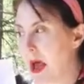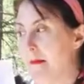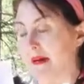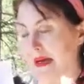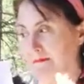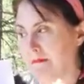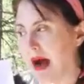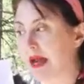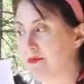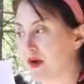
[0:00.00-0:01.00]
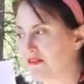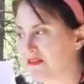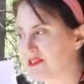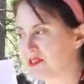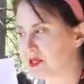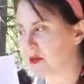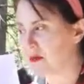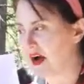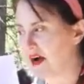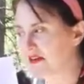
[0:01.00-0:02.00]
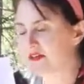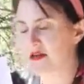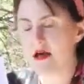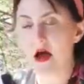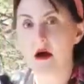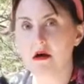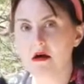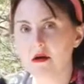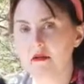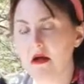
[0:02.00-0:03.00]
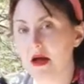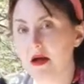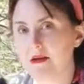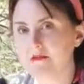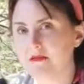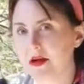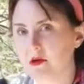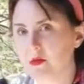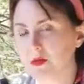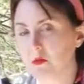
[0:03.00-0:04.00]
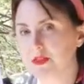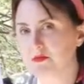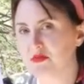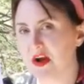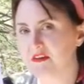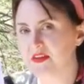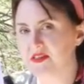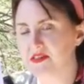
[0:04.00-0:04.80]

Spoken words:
But in my breakfast cereal box, all I found was breakfast